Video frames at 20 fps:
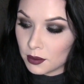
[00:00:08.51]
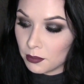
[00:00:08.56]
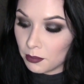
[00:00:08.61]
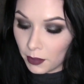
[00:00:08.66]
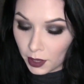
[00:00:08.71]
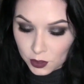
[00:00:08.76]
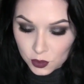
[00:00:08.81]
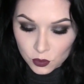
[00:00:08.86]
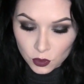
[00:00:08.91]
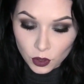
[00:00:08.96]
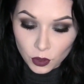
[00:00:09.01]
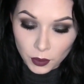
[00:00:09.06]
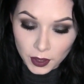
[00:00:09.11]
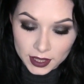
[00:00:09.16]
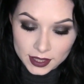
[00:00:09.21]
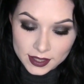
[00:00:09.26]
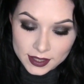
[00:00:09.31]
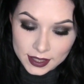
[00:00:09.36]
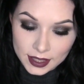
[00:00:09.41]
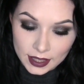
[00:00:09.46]
much
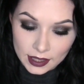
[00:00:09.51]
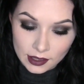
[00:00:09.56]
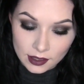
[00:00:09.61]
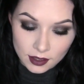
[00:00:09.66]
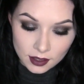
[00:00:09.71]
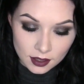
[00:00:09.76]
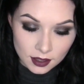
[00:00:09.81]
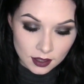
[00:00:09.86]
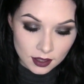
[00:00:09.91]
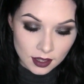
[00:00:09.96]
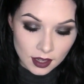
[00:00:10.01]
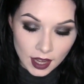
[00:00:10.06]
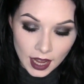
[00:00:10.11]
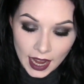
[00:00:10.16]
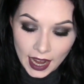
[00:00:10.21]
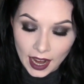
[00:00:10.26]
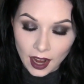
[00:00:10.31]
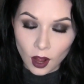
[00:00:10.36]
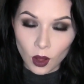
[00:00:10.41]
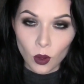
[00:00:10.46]
requested
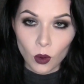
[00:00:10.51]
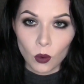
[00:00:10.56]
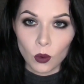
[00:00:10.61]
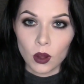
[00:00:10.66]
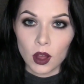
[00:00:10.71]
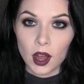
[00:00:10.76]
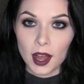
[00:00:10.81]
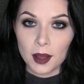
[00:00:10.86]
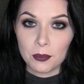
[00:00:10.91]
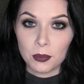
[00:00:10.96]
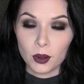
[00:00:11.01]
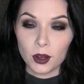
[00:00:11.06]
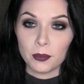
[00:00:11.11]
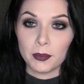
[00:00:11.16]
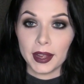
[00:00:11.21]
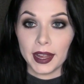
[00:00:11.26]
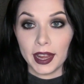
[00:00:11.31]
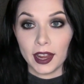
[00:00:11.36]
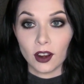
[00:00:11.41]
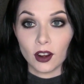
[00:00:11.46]
how I put
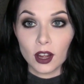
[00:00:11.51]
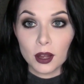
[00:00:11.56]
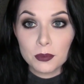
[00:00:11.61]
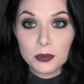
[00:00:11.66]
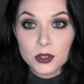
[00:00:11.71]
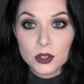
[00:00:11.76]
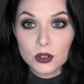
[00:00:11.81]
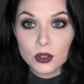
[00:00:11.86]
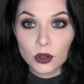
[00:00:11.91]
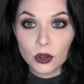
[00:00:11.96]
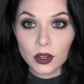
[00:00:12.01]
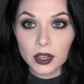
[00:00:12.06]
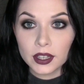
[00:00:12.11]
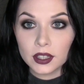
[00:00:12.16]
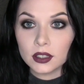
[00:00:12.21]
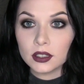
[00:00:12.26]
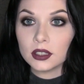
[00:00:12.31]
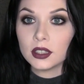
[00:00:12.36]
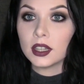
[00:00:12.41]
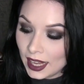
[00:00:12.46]
my hair up
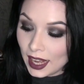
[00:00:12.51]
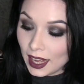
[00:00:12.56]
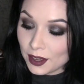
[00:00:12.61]
tutorial.